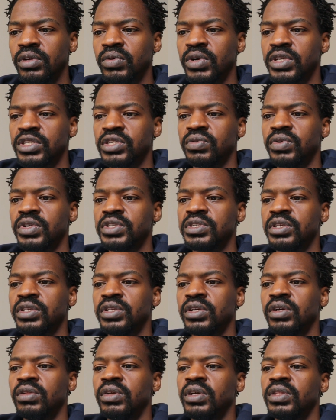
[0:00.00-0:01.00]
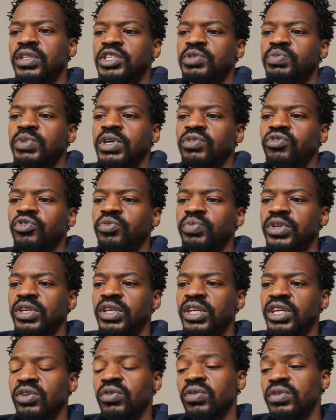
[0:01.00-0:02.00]
he was arrested earlier this month for
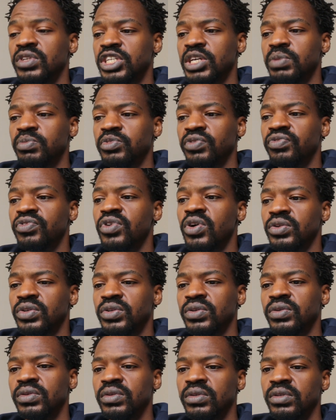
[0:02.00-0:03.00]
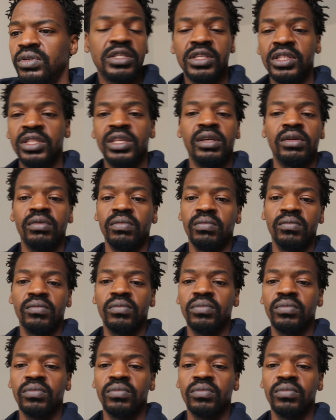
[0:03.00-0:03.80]
being in contempt of court. Is the thing